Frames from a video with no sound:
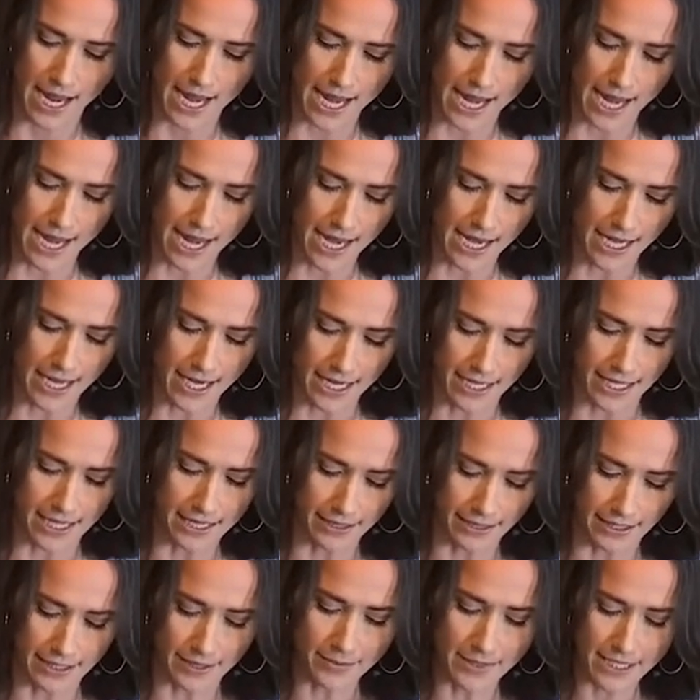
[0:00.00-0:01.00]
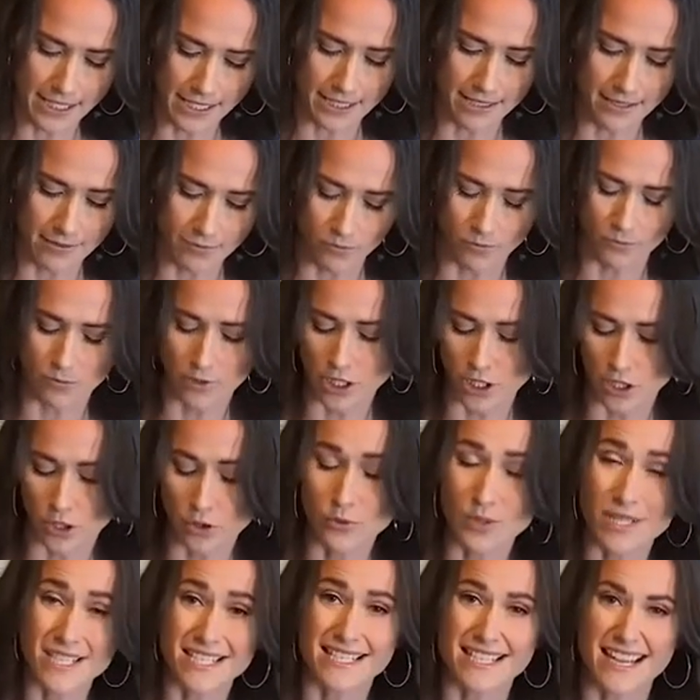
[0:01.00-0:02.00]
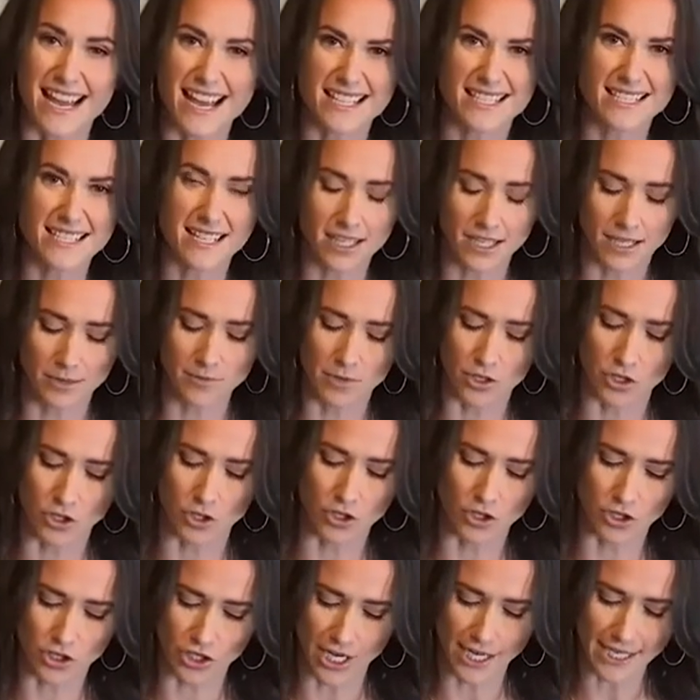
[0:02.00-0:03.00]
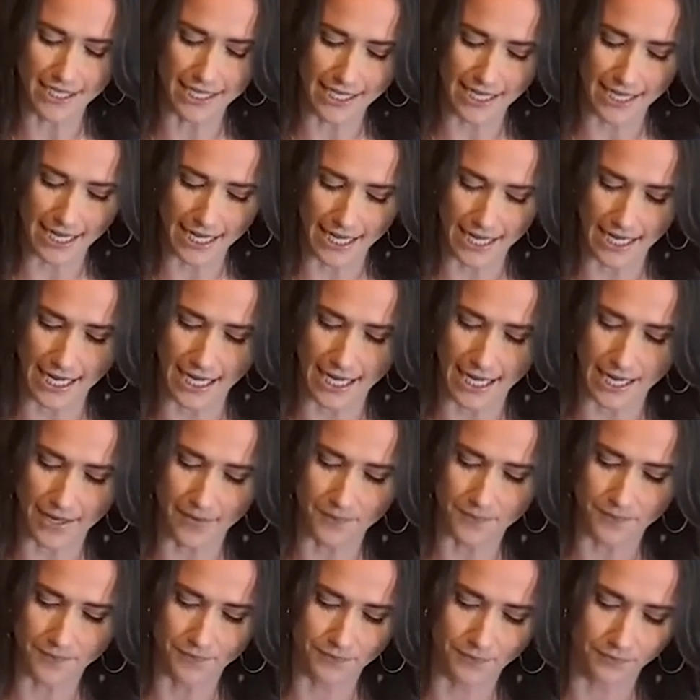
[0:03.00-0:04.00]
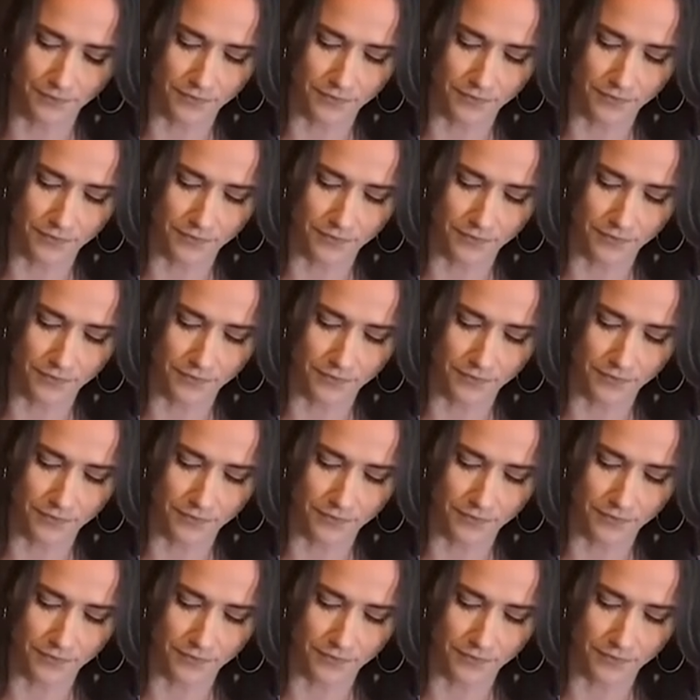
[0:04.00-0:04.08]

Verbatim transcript: And a lemon, when you zest a lemon, you're just getting